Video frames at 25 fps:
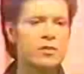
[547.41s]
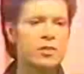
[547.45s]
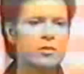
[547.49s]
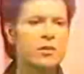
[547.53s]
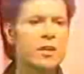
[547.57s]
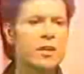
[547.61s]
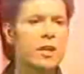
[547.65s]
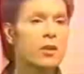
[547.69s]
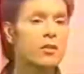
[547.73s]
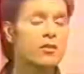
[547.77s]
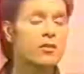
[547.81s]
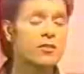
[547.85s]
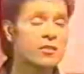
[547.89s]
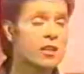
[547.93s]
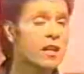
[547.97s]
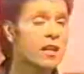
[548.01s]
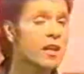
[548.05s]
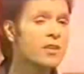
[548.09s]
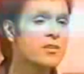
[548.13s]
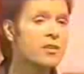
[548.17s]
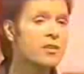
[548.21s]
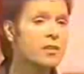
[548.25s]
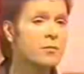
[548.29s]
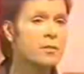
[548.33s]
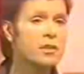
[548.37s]
is that you get on
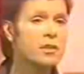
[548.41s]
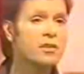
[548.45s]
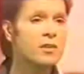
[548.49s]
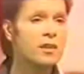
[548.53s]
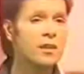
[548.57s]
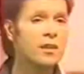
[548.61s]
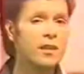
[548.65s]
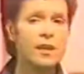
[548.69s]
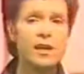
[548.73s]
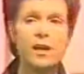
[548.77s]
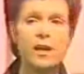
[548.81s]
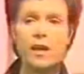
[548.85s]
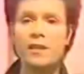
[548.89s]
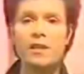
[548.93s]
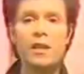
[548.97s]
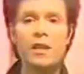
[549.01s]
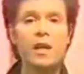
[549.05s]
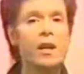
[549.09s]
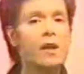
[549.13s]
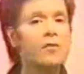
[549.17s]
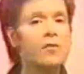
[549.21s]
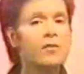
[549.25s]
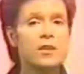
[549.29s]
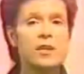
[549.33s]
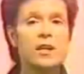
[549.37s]
stage and immediately,
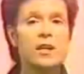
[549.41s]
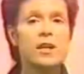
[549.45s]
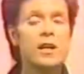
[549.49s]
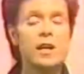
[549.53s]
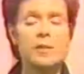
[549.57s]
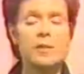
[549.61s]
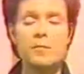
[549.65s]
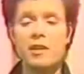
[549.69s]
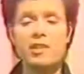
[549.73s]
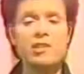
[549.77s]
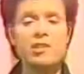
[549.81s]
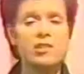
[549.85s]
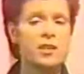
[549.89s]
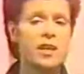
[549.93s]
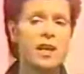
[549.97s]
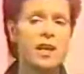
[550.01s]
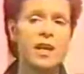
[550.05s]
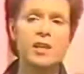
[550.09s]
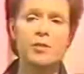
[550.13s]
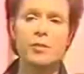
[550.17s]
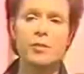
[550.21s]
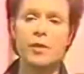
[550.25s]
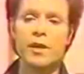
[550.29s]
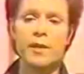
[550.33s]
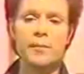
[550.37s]
night after night, I mention
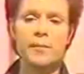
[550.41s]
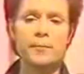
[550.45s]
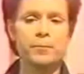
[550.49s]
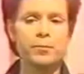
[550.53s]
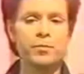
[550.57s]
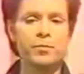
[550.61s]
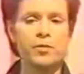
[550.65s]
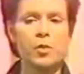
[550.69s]
it anyway,